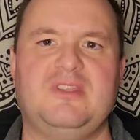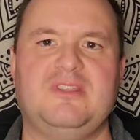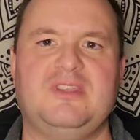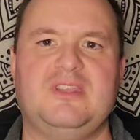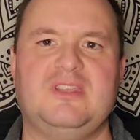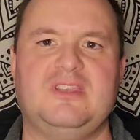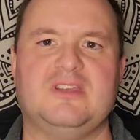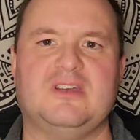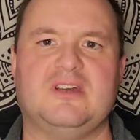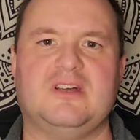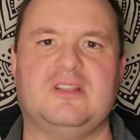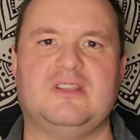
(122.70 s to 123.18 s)

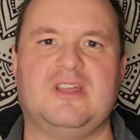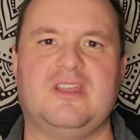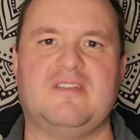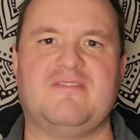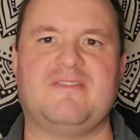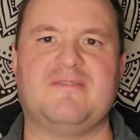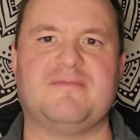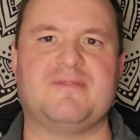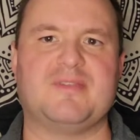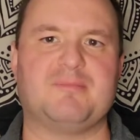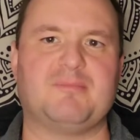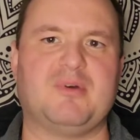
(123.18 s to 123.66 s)
be the uh,
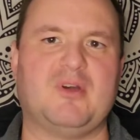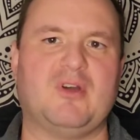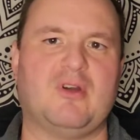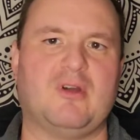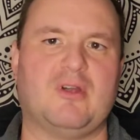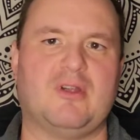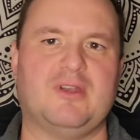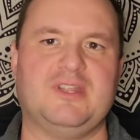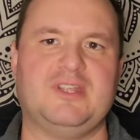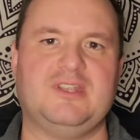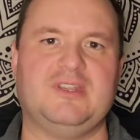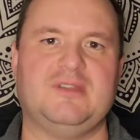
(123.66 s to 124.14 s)
life of the
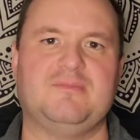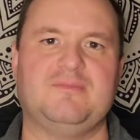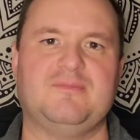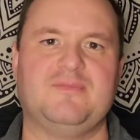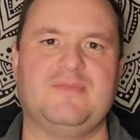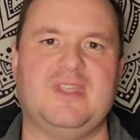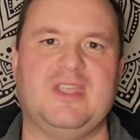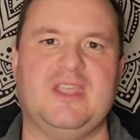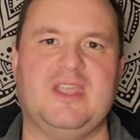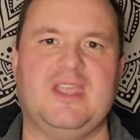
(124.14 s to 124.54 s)
party.